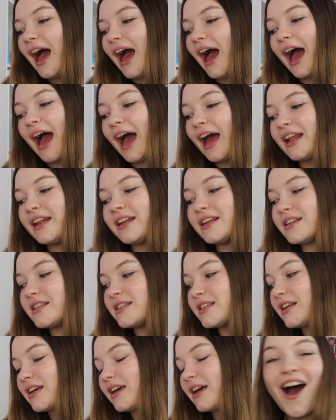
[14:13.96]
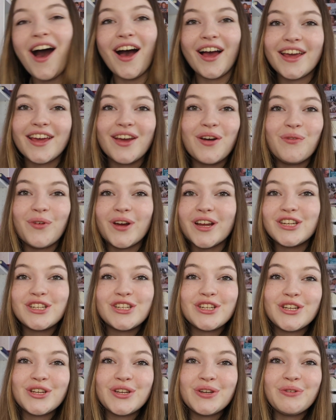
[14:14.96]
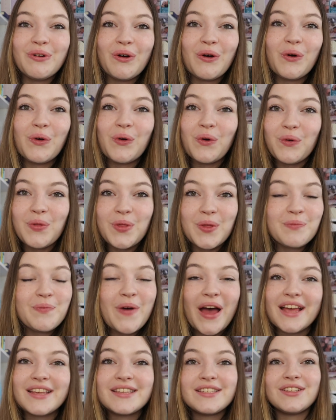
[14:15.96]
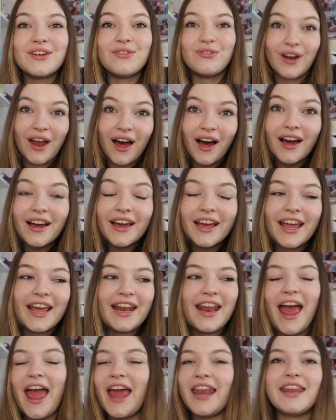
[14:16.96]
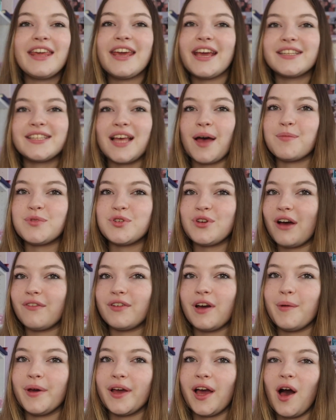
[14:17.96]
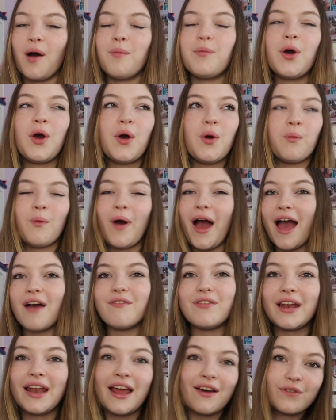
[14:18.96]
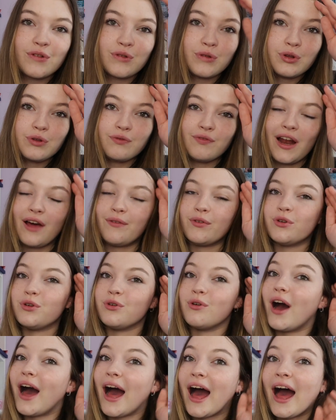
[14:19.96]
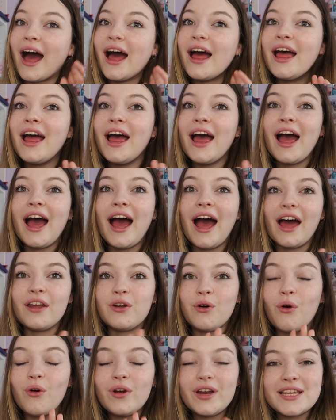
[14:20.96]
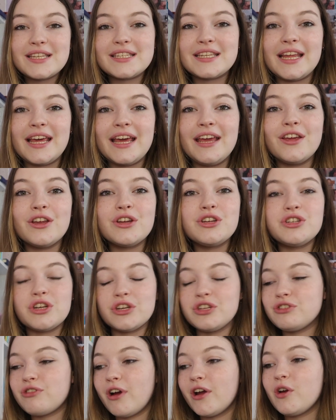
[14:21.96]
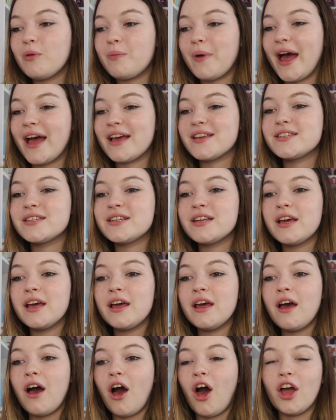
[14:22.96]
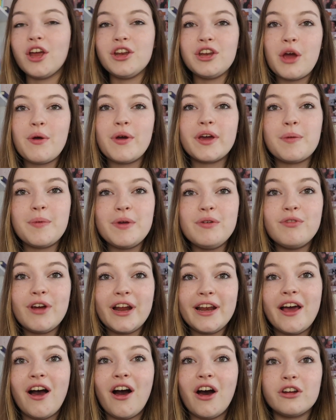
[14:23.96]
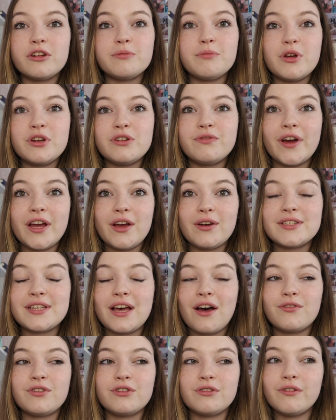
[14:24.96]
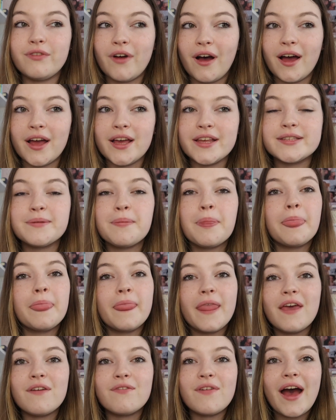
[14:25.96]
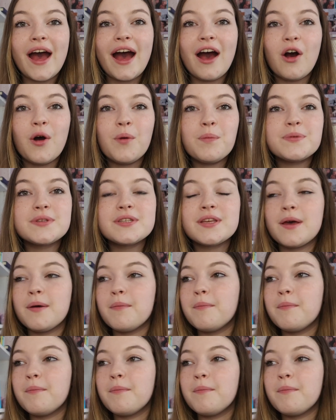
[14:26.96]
and I wish you the best of luck in any exams you have coming up, whatever level you're at. And honestly, just try your best. I know it can be really hard to motivate yourself to revise. If it helps,